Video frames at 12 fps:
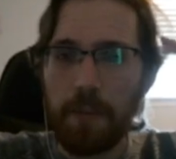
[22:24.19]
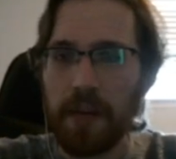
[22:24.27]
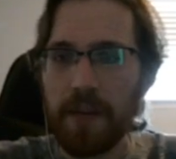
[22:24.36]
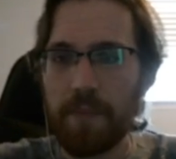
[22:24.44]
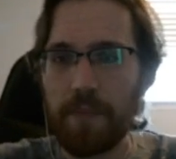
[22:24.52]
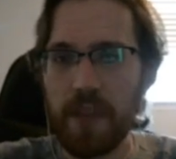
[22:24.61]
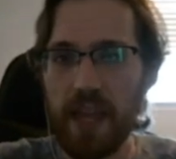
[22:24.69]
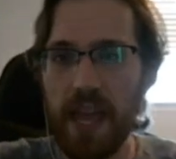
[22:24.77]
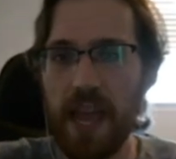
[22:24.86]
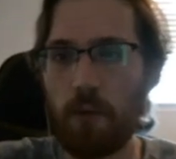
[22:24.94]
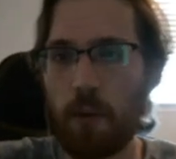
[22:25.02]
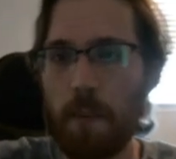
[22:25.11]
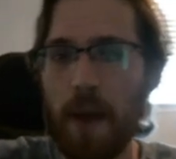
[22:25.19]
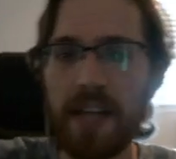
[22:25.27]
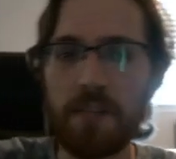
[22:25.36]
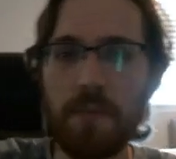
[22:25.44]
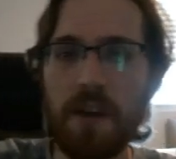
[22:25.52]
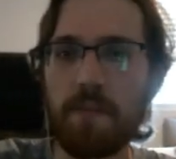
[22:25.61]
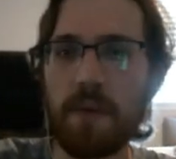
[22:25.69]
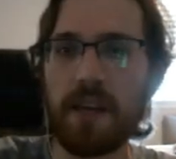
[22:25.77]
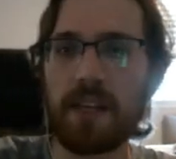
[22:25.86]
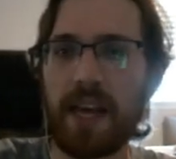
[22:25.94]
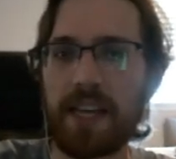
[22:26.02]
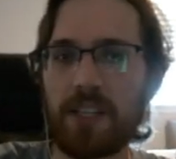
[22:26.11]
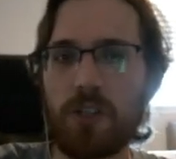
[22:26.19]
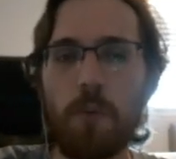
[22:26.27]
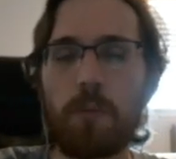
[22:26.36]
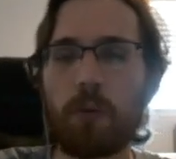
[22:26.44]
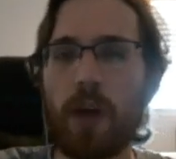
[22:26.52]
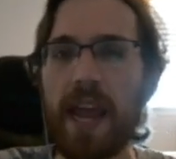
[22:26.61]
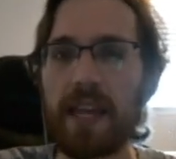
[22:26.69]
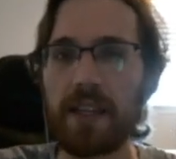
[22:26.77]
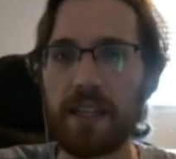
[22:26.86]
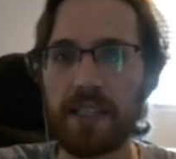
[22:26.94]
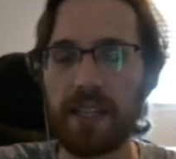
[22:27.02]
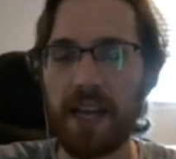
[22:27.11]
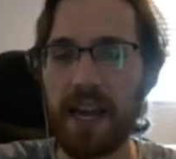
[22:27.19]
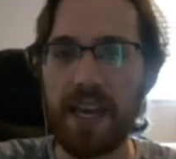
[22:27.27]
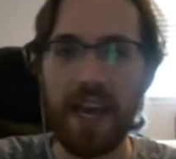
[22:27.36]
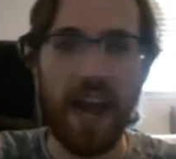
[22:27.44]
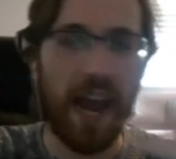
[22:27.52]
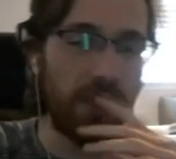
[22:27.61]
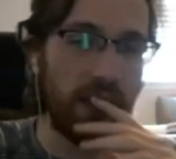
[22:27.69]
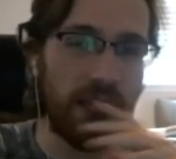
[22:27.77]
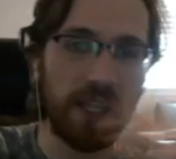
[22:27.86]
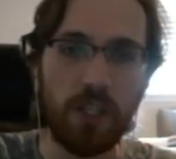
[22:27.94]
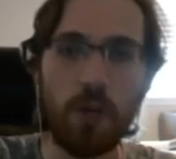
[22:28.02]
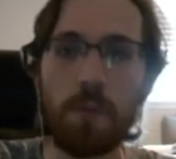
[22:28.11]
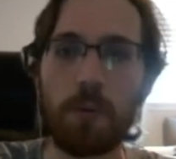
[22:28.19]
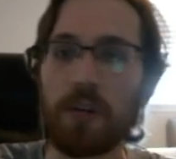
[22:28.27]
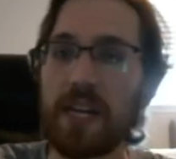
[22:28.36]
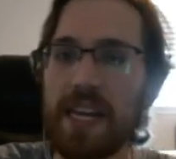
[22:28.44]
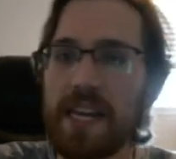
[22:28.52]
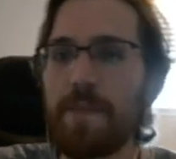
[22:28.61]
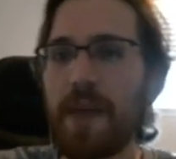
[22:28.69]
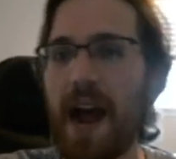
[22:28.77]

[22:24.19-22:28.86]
But it reminds me of being like super alien-like. I think it's super neat.